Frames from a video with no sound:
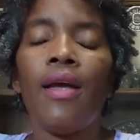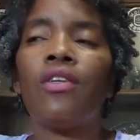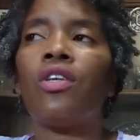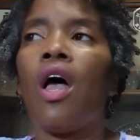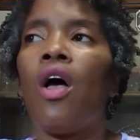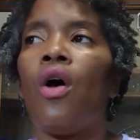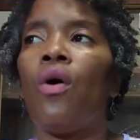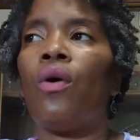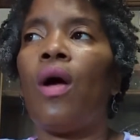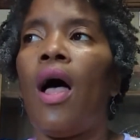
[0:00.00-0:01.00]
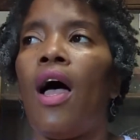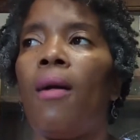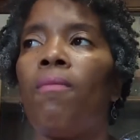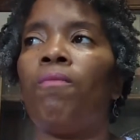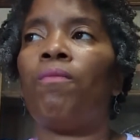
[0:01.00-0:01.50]
So
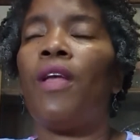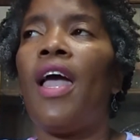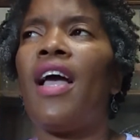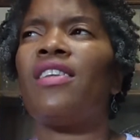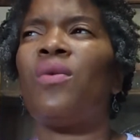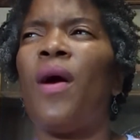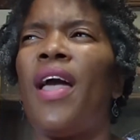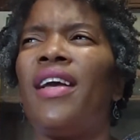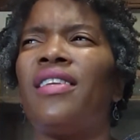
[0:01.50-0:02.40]
it has a way.